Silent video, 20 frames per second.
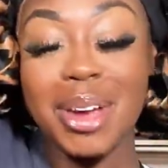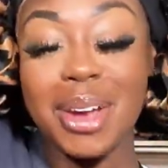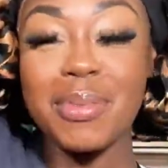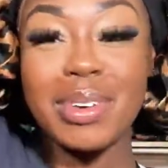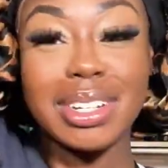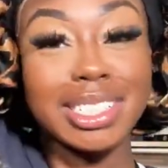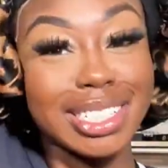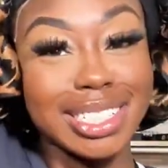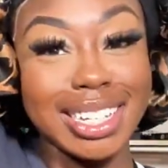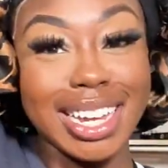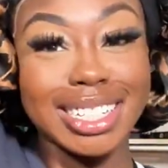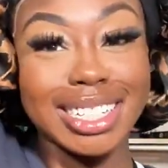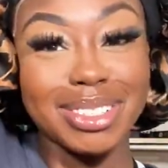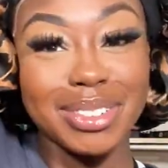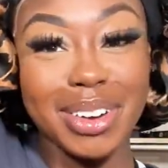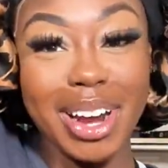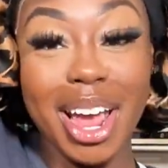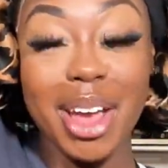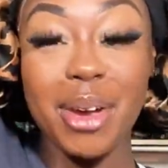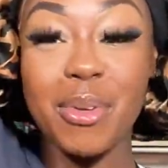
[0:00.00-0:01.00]
which that's
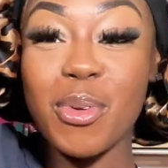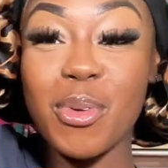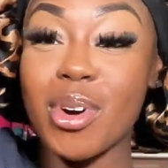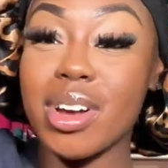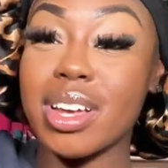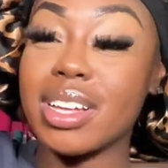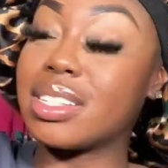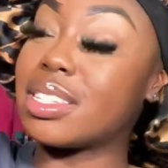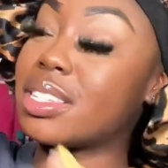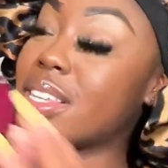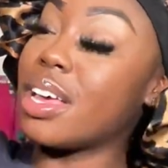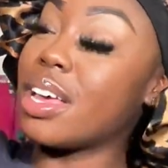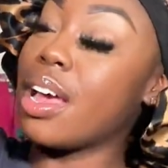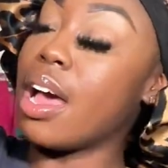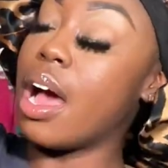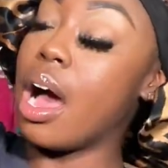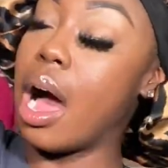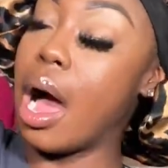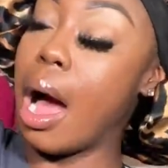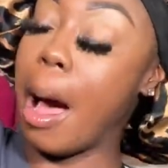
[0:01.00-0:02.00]
what I want.
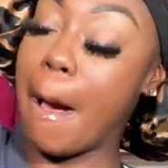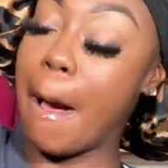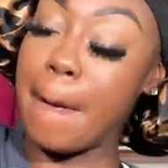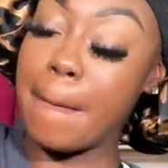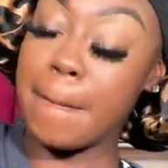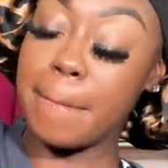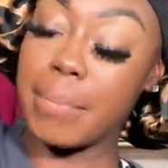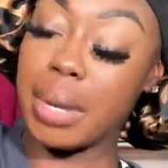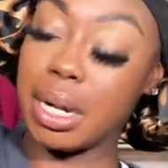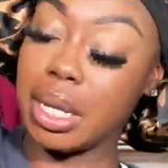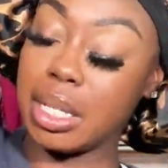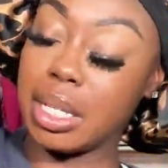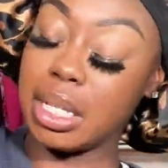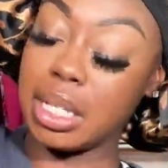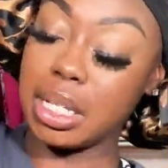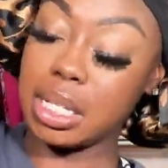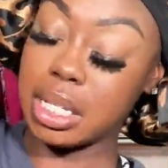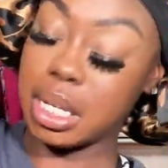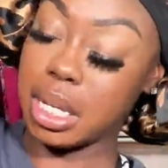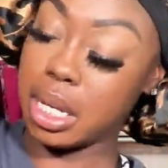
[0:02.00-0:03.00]
Um, but
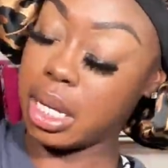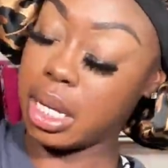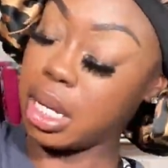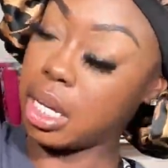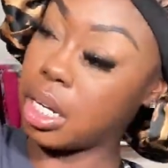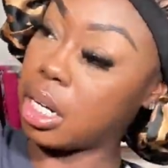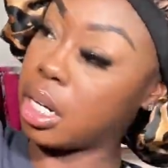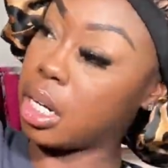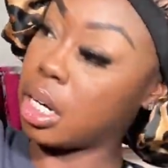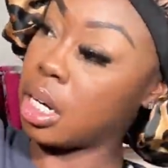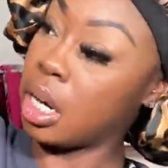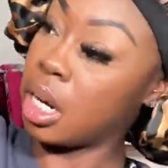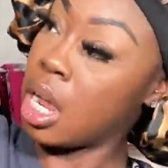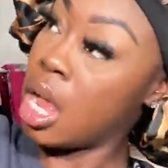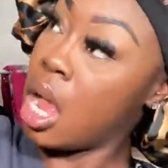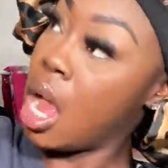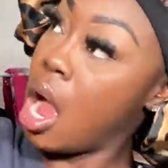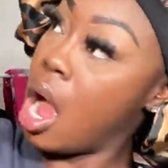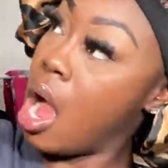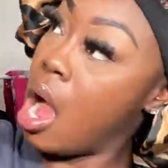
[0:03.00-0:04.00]
this here
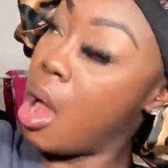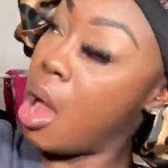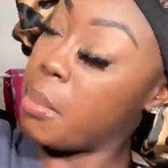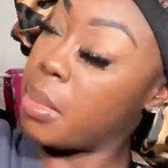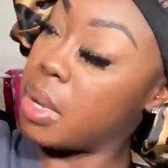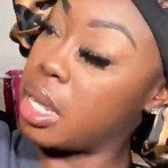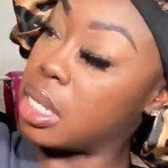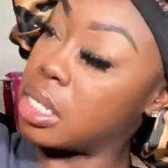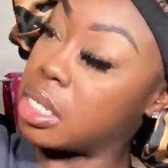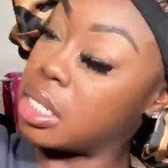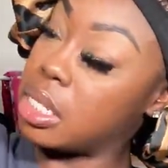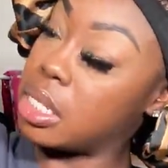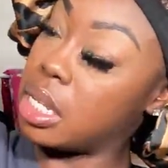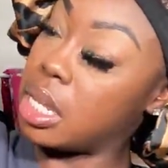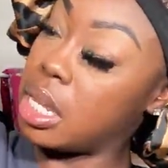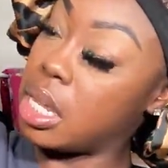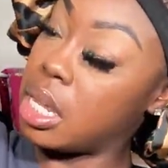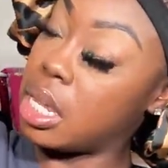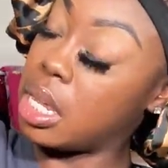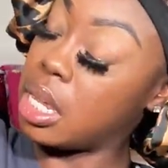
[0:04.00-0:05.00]
um, is
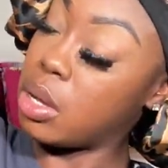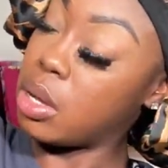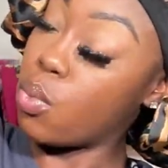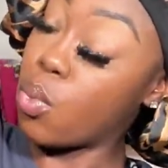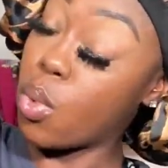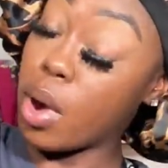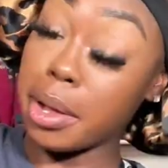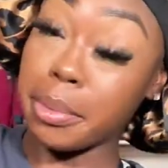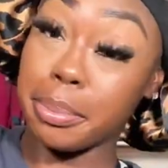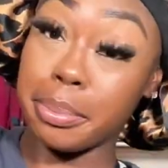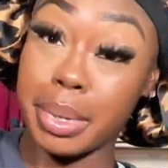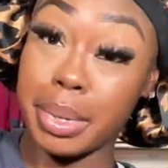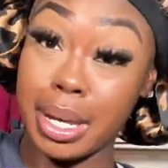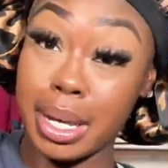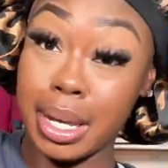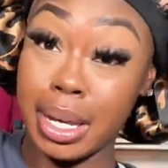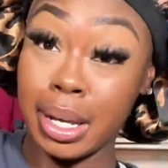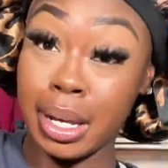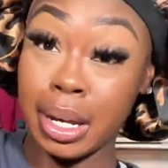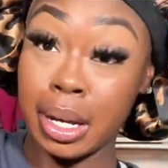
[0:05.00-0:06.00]
the
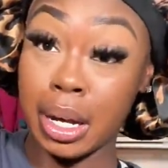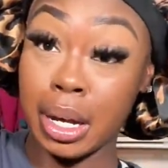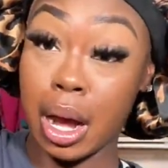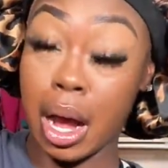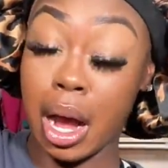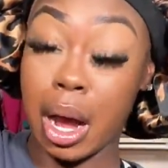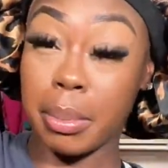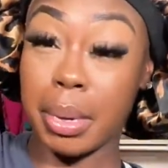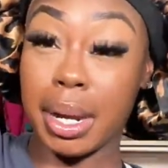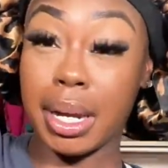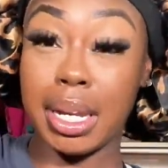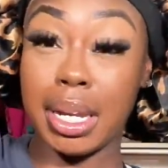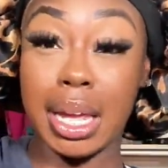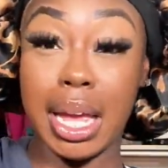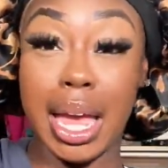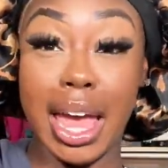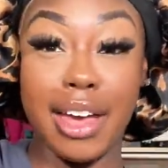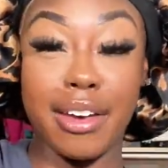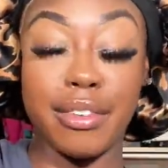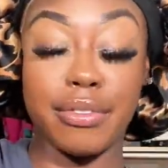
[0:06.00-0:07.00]
1B. Um, they
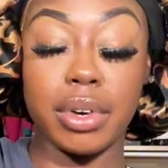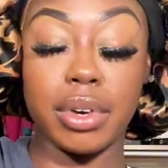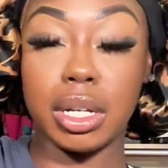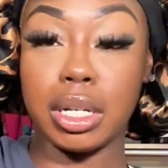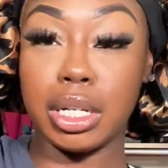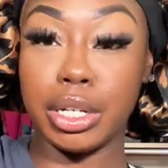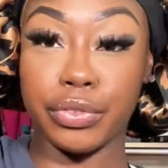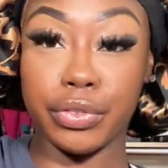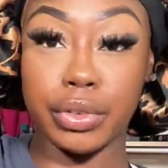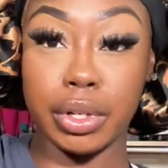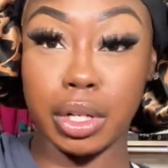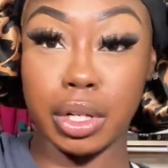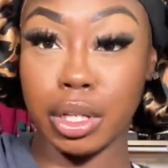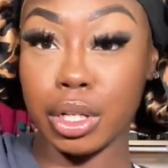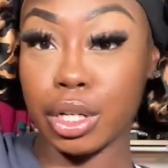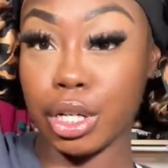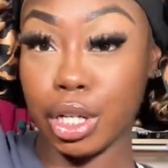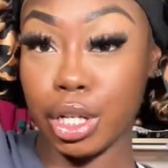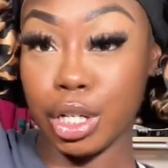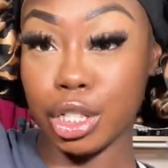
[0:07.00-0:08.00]
did have a different
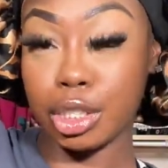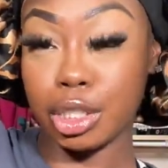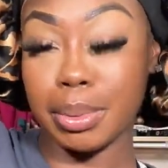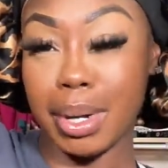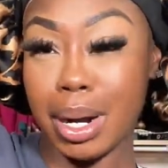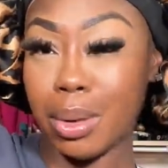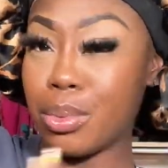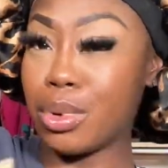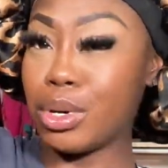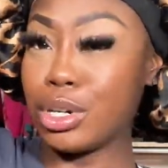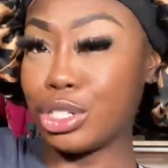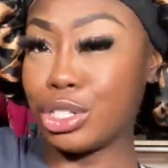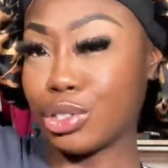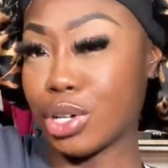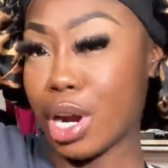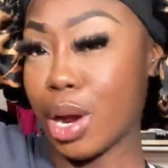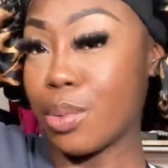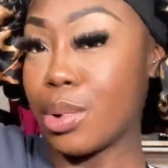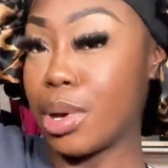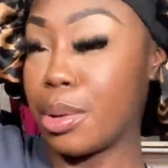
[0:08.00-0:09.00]
other colors, but I wanted to
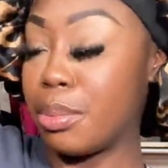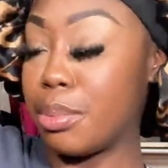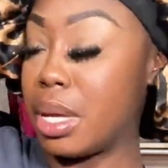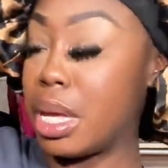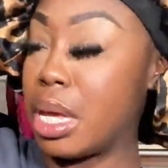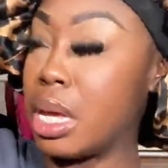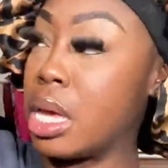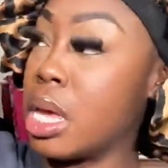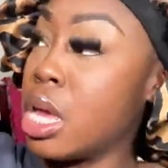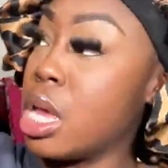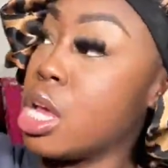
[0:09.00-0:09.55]
try 1B.